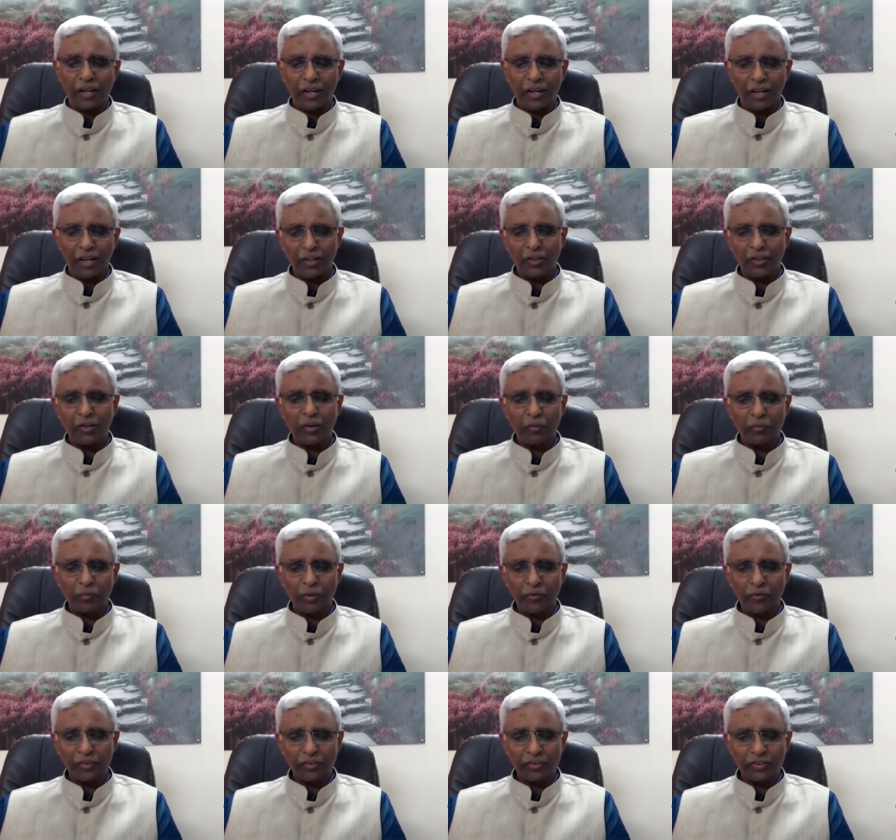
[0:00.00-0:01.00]
uh, talk,
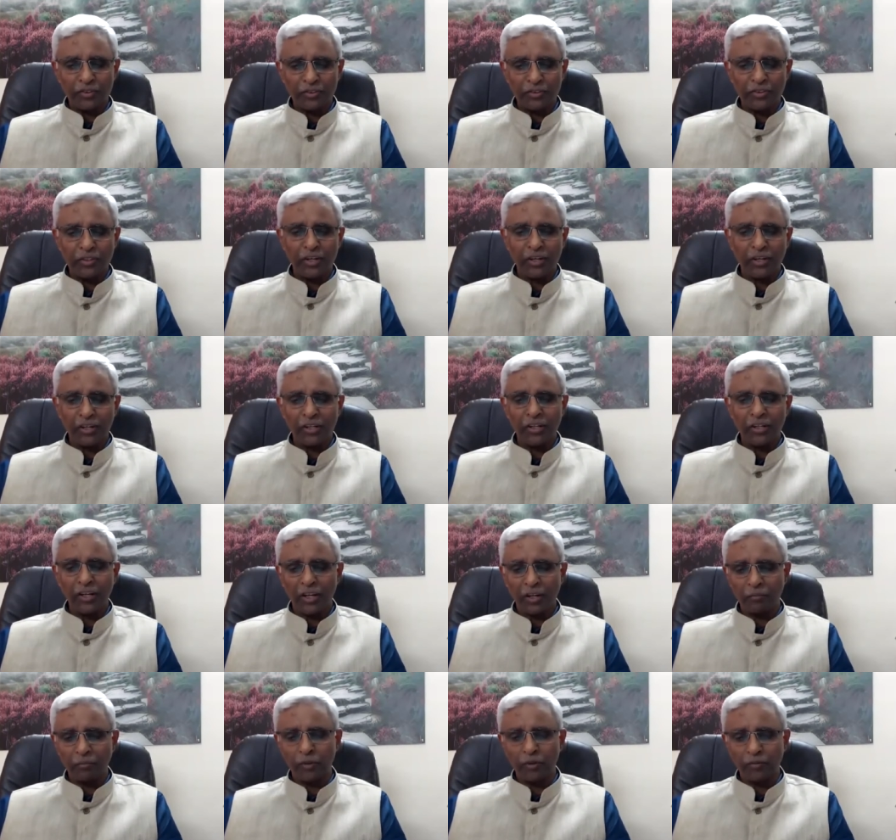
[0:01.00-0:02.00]
Professor Sareen
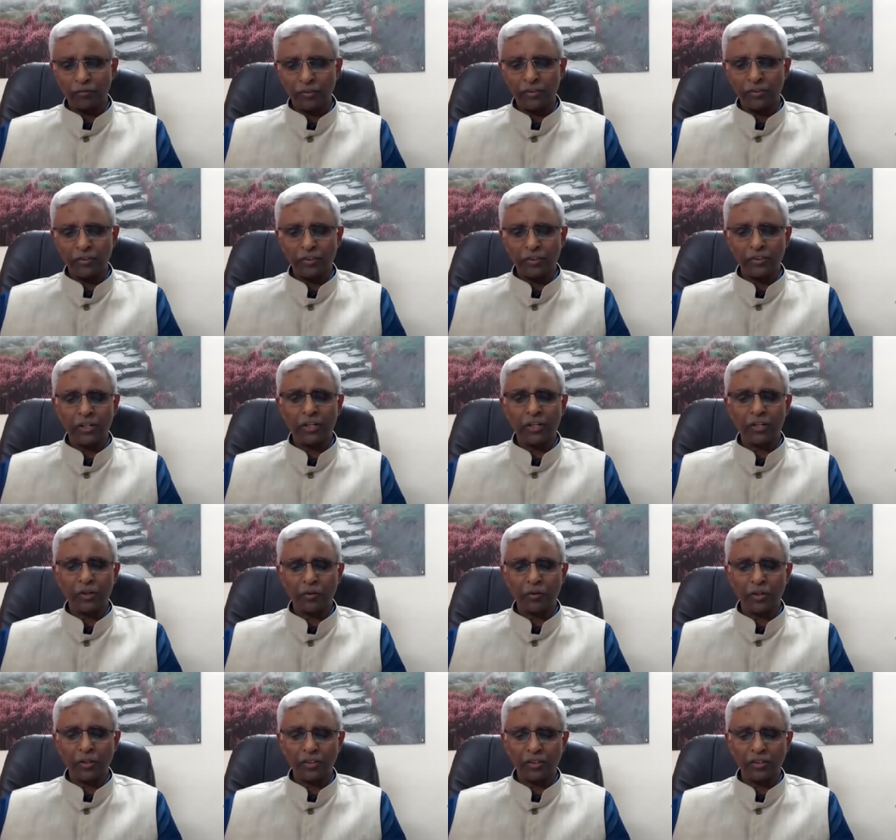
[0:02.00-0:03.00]
and Professor
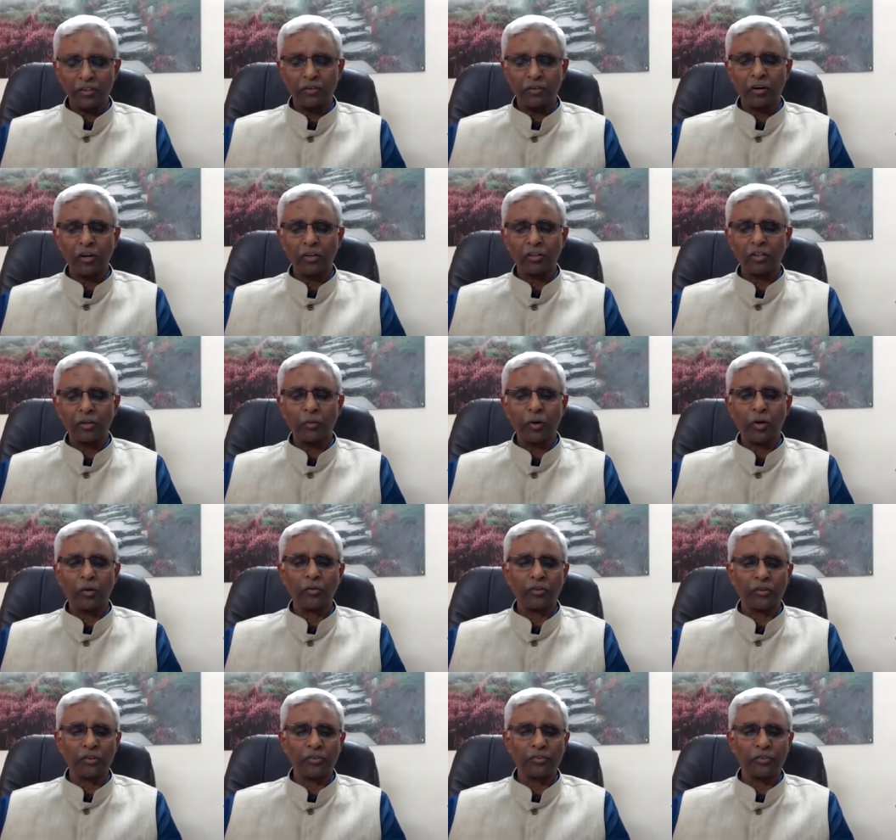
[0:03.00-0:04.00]
Chakravarti talked
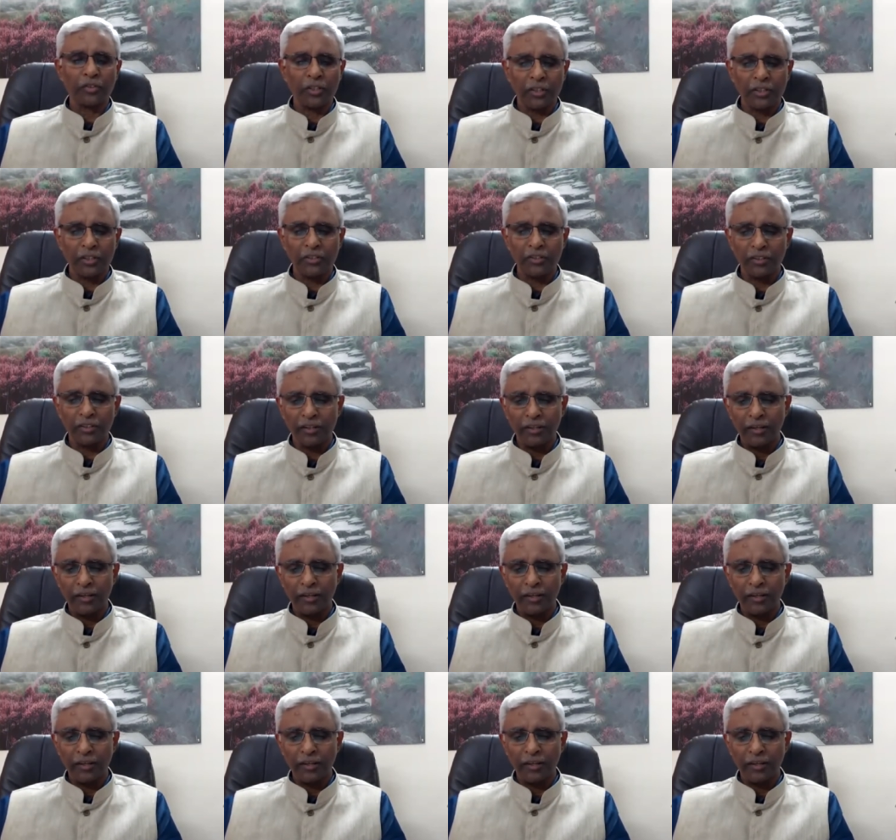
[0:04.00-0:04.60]
about research,